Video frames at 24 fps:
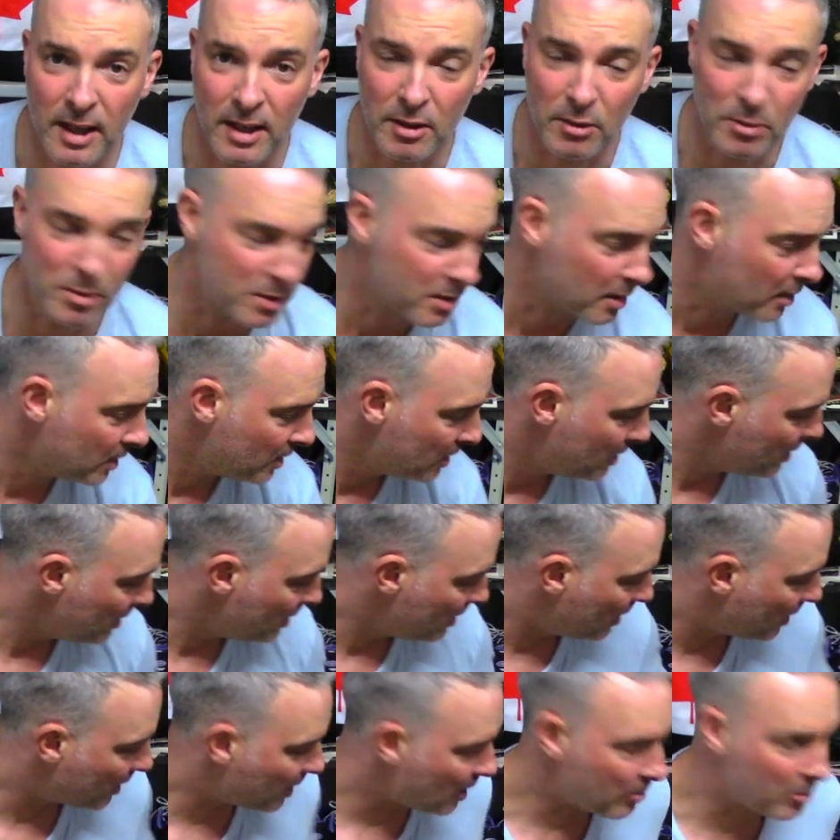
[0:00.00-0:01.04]
There was a,
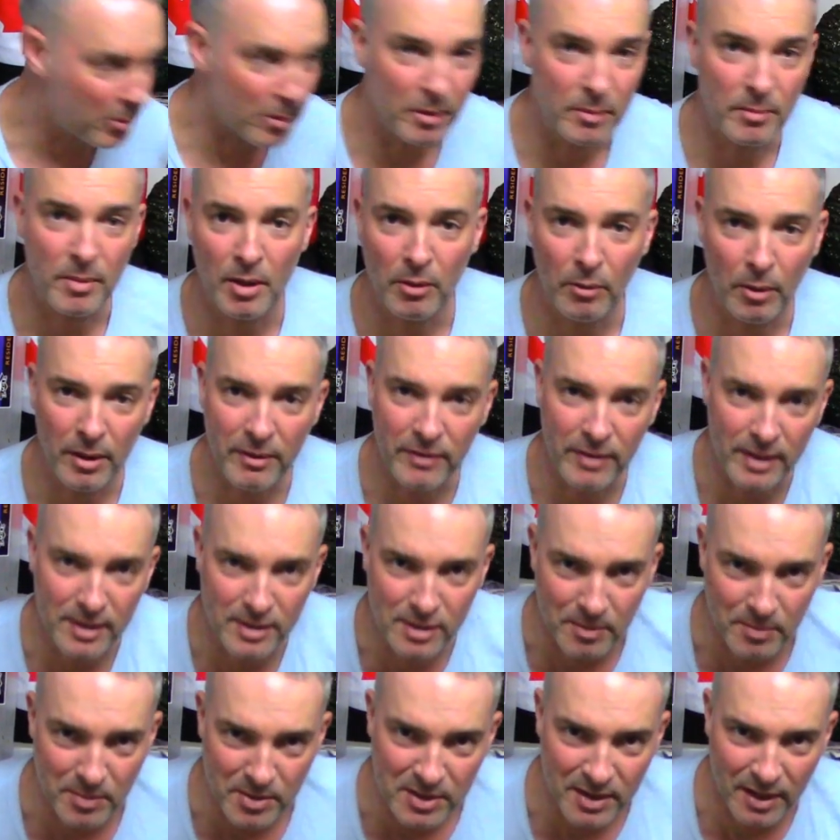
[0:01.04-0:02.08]
a couple. My wife had
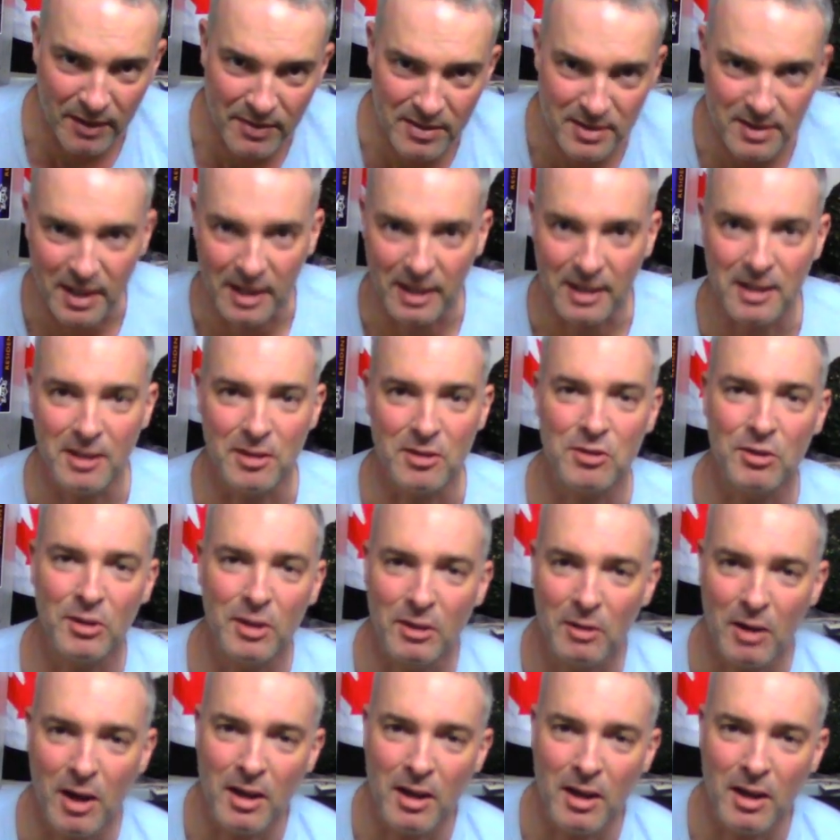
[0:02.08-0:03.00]
some stuff stuck here, so